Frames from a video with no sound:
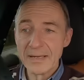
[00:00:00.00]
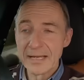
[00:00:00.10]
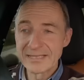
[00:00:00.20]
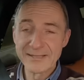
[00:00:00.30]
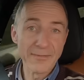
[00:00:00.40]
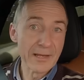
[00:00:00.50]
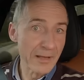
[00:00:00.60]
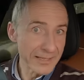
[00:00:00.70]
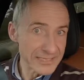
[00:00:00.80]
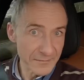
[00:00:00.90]
and it's nothing
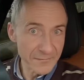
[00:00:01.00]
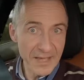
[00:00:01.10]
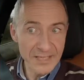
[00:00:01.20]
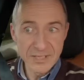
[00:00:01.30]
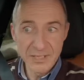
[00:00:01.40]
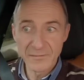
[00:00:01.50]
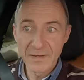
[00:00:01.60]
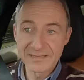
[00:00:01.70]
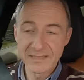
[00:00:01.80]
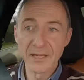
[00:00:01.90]
like as effective
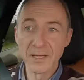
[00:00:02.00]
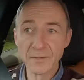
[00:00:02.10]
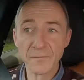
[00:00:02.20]
as the kind